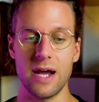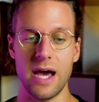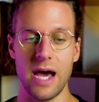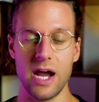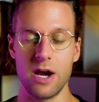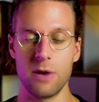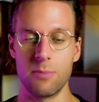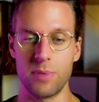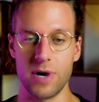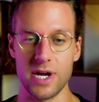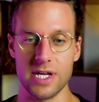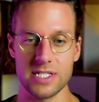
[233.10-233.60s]

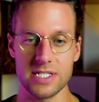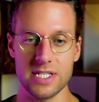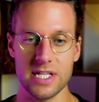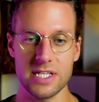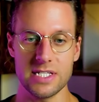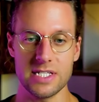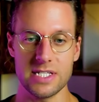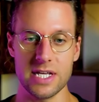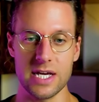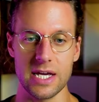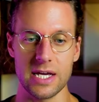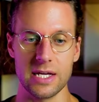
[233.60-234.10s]
higher price
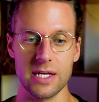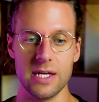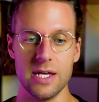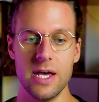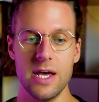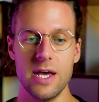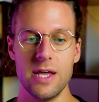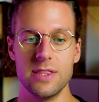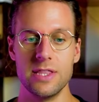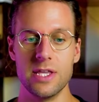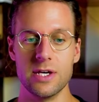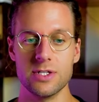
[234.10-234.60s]
listing,
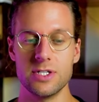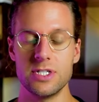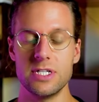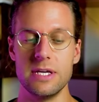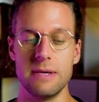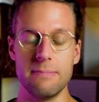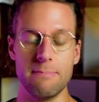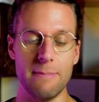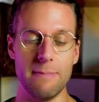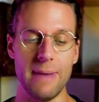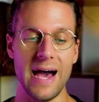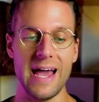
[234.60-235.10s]
they'll see
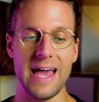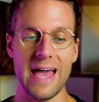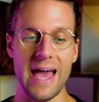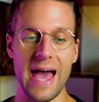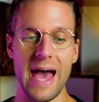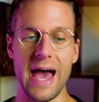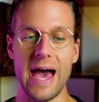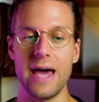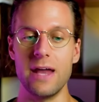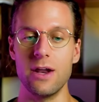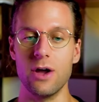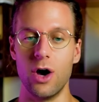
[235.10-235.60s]
my
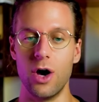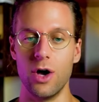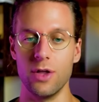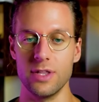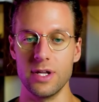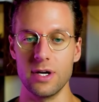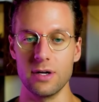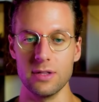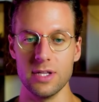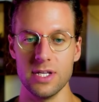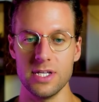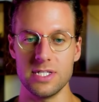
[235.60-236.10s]
ad on
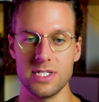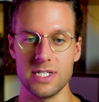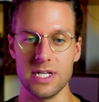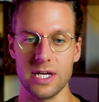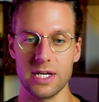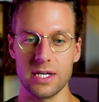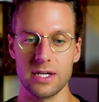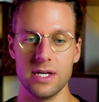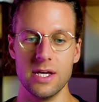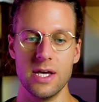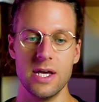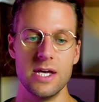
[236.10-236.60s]
their
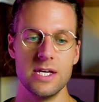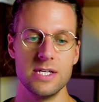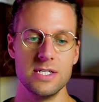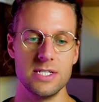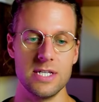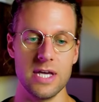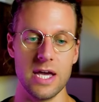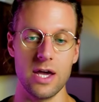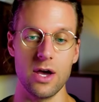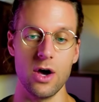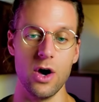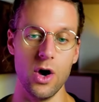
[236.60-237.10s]
listing,
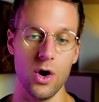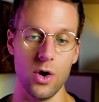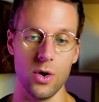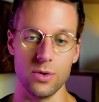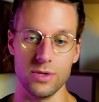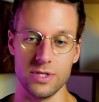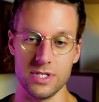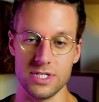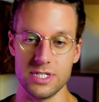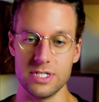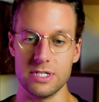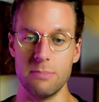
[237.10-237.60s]
say, oh,
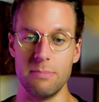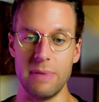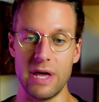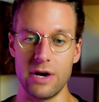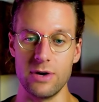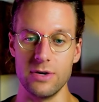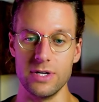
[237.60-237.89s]
this is a better